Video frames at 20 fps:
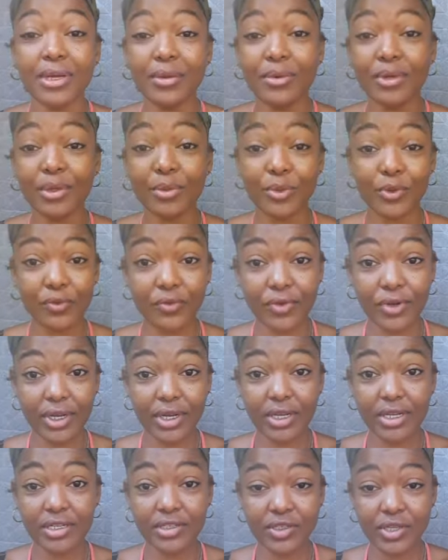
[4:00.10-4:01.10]
i'm gonna move on
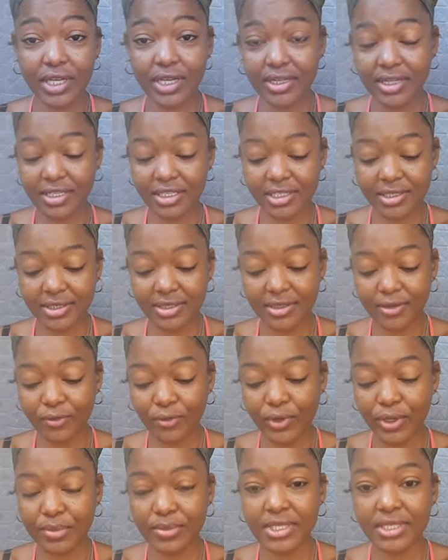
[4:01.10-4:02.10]
because you get the gist of
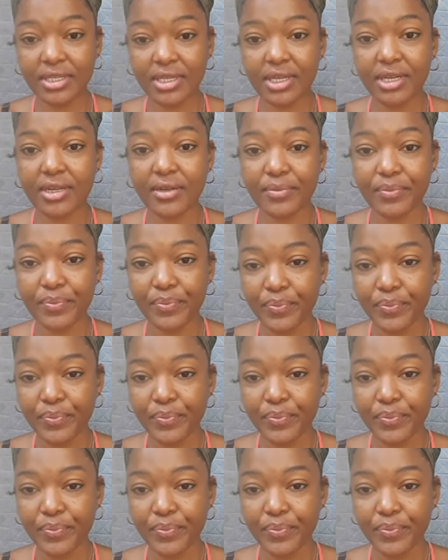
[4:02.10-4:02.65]
what i'm saying